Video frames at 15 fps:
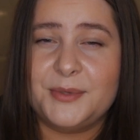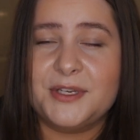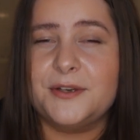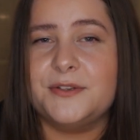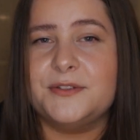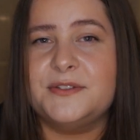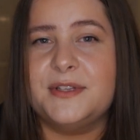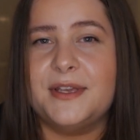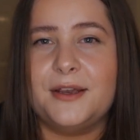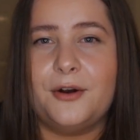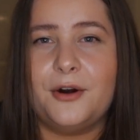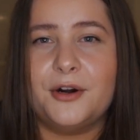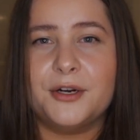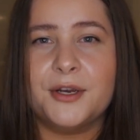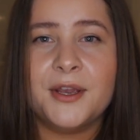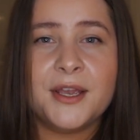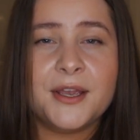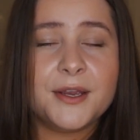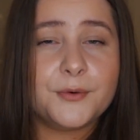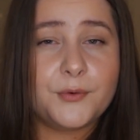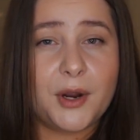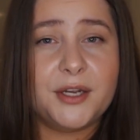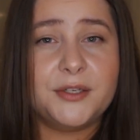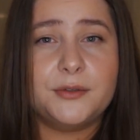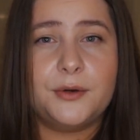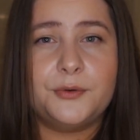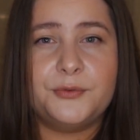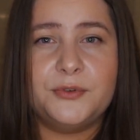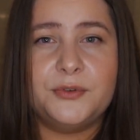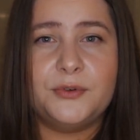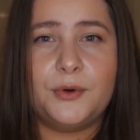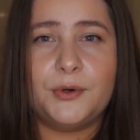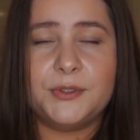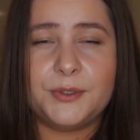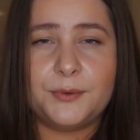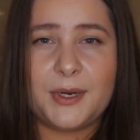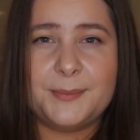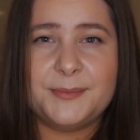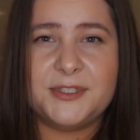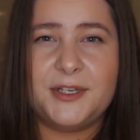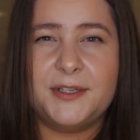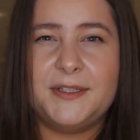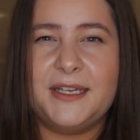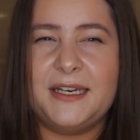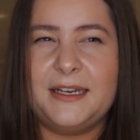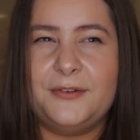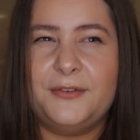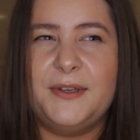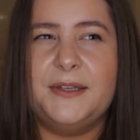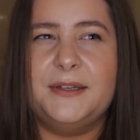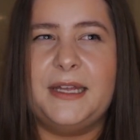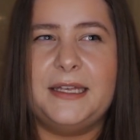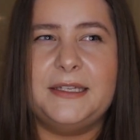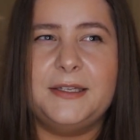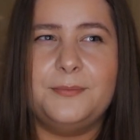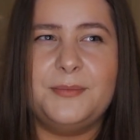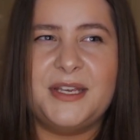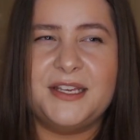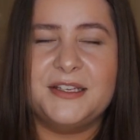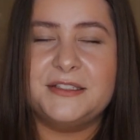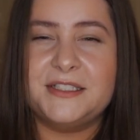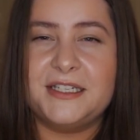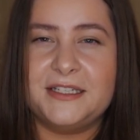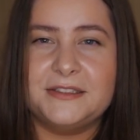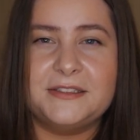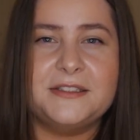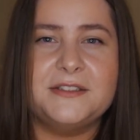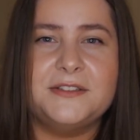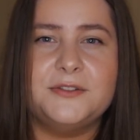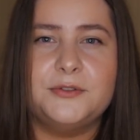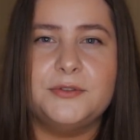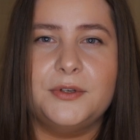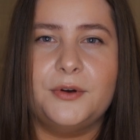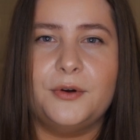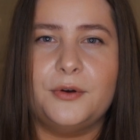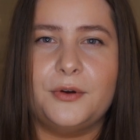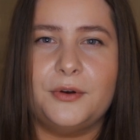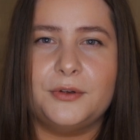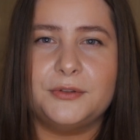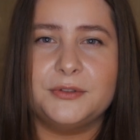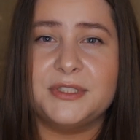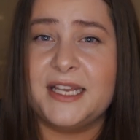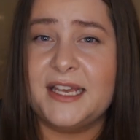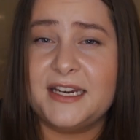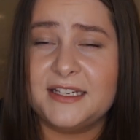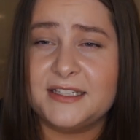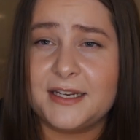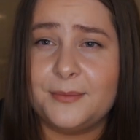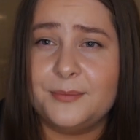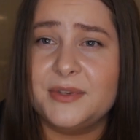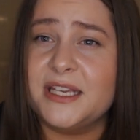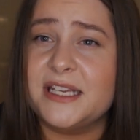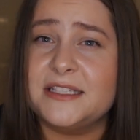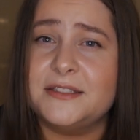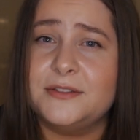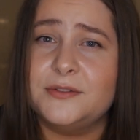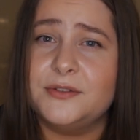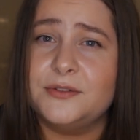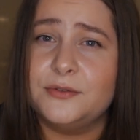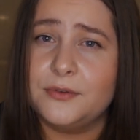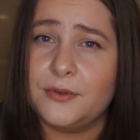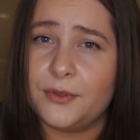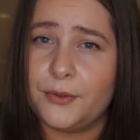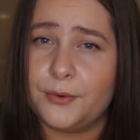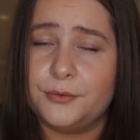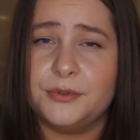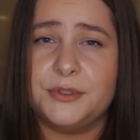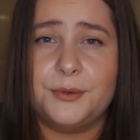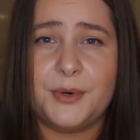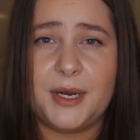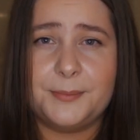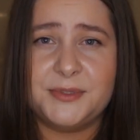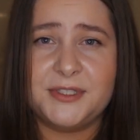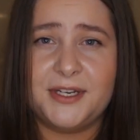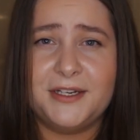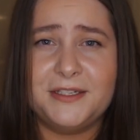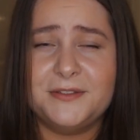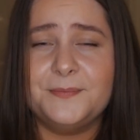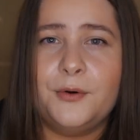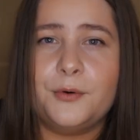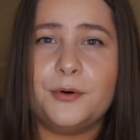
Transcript: because they are quite often on the website, and I feel that the biggest chances on getting them is through the website,